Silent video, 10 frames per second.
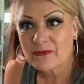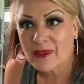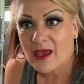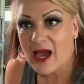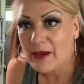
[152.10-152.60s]

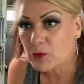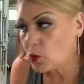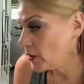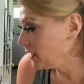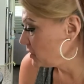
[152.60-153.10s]
I'm
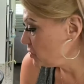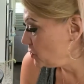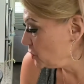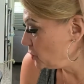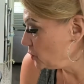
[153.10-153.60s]
going
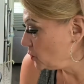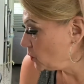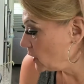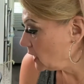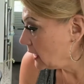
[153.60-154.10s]
to
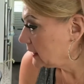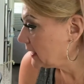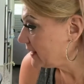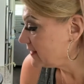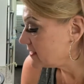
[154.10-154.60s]

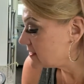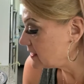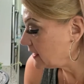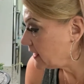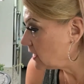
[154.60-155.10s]
let this
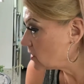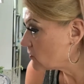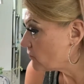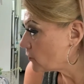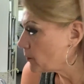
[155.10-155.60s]
sit here
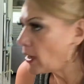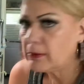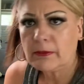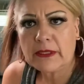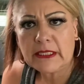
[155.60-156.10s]
for
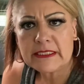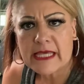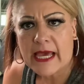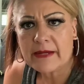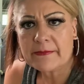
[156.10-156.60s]
probably
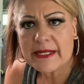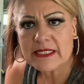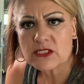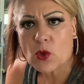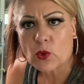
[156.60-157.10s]
10
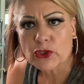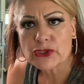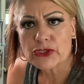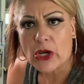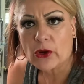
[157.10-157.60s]
minutes or
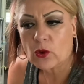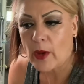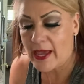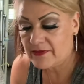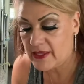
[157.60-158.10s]
so,
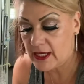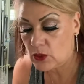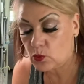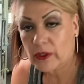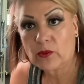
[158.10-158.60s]
and then
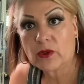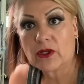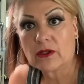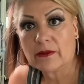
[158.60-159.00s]
we will